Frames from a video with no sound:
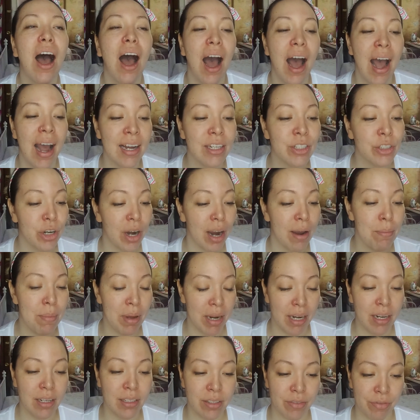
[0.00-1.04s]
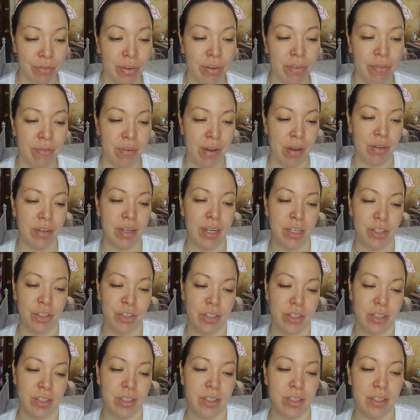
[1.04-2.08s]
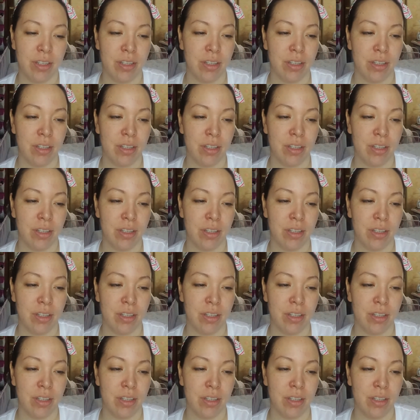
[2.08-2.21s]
I try many different foundations.